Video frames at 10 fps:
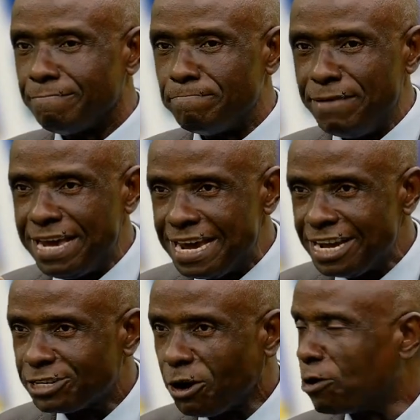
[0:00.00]

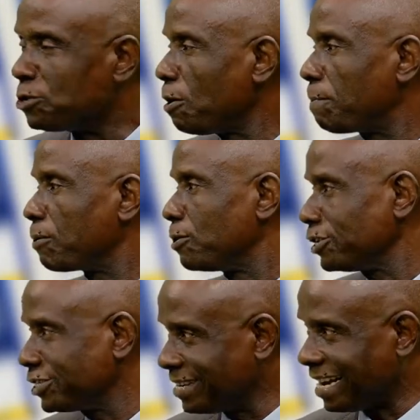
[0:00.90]
based on your
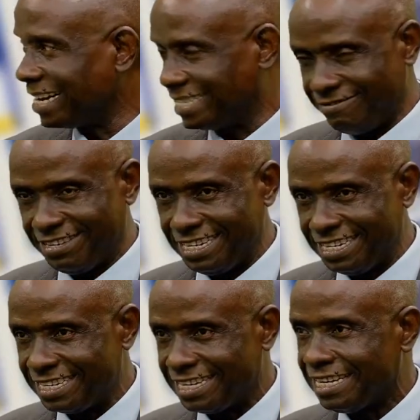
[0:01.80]
production
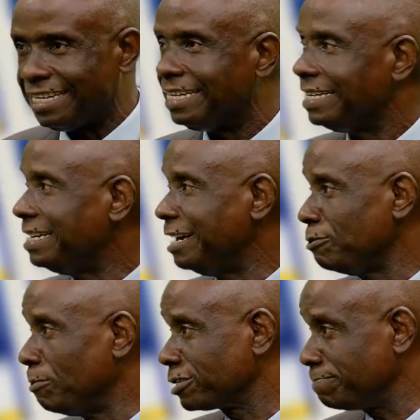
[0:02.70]
activities, then you
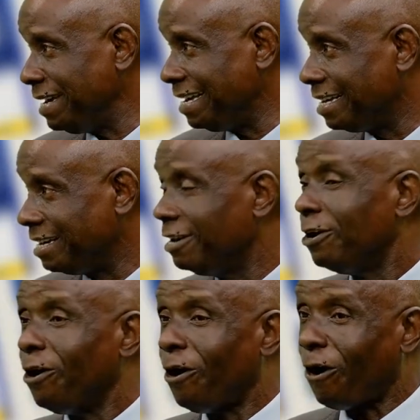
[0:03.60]
must pay.
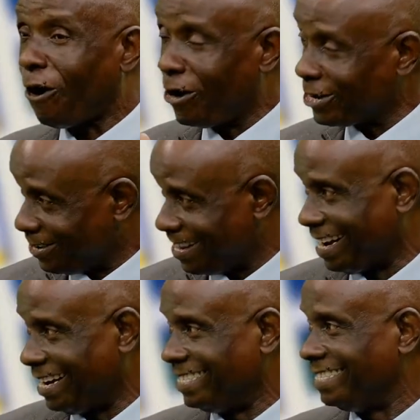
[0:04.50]
On the other
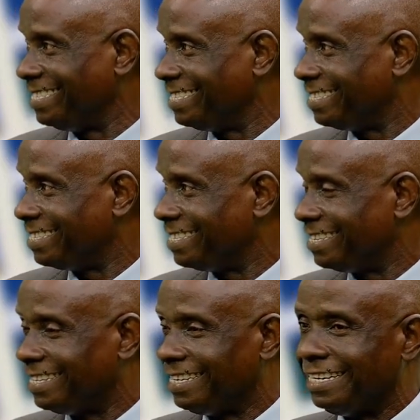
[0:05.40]
hand,
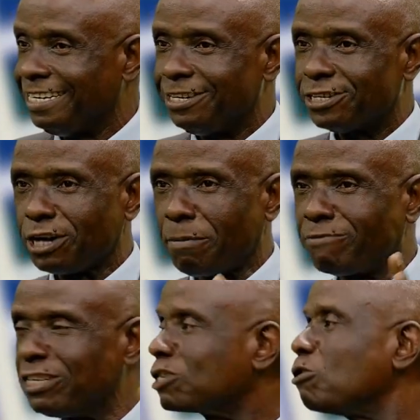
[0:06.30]
some of
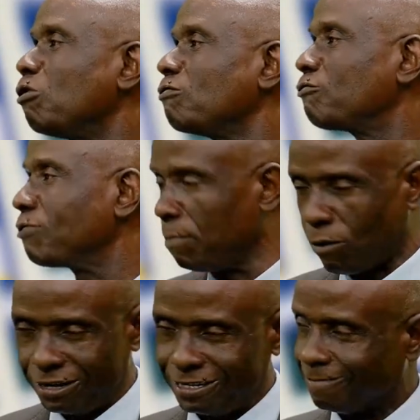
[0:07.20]
this loan
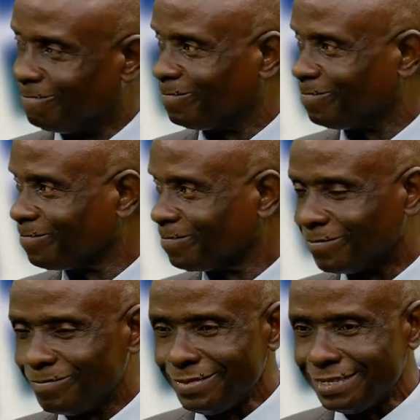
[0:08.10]
framework
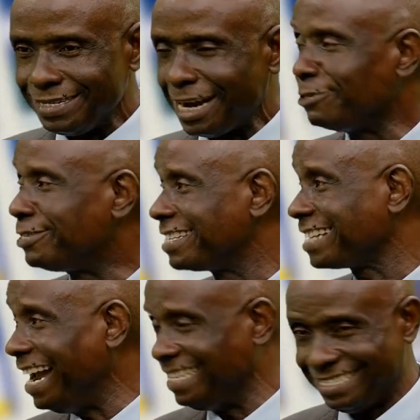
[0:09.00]
that you
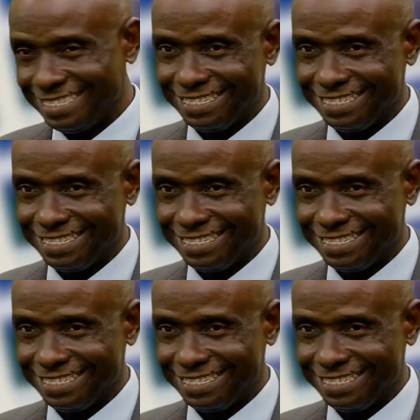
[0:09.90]
design